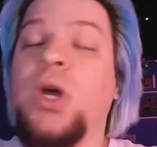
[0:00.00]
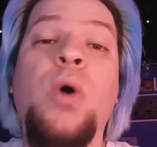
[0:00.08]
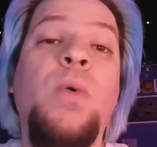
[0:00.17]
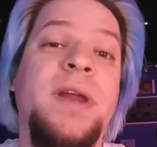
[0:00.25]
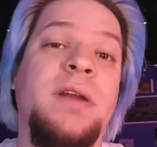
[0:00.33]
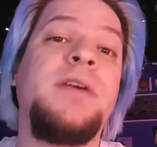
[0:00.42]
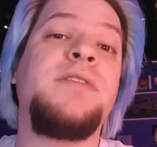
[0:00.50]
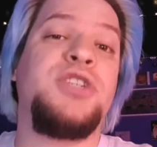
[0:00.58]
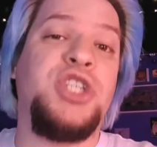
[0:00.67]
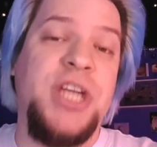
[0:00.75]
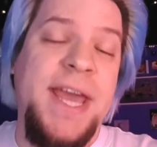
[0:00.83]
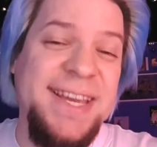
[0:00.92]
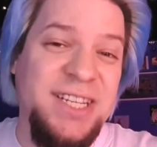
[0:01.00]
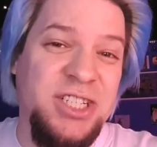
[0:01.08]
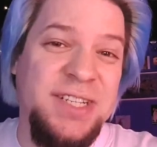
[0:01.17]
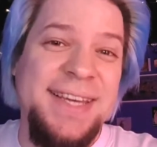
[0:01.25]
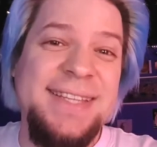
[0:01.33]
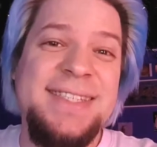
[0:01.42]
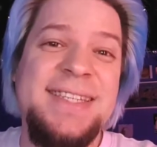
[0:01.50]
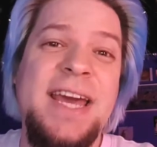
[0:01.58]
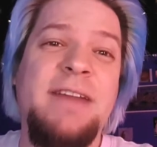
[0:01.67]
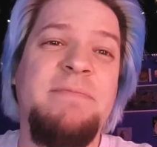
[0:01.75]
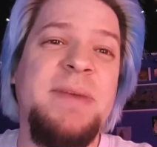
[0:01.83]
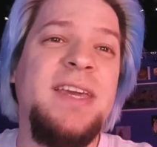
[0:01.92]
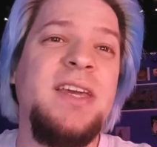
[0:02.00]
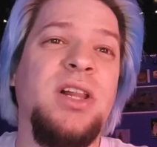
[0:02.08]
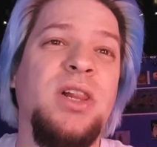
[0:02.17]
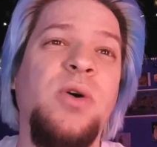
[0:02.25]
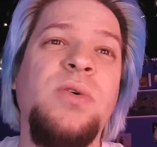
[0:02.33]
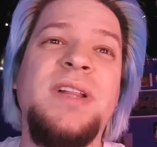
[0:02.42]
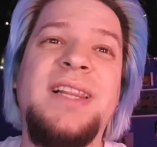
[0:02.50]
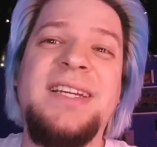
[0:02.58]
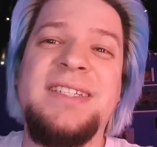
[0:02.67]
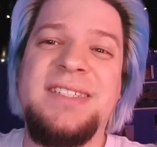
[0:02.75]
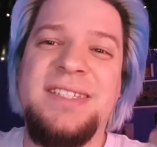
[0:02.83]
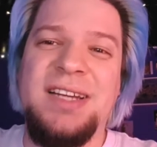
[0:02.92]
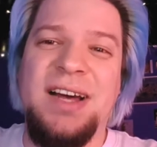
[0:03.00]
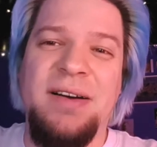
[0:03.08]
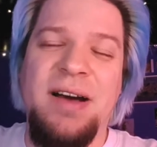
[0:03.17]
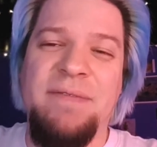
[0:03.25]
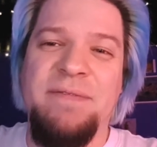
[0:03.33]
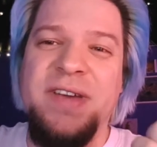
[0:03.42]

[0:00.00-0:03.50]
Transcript: Oh, and another change: instead of making a long list of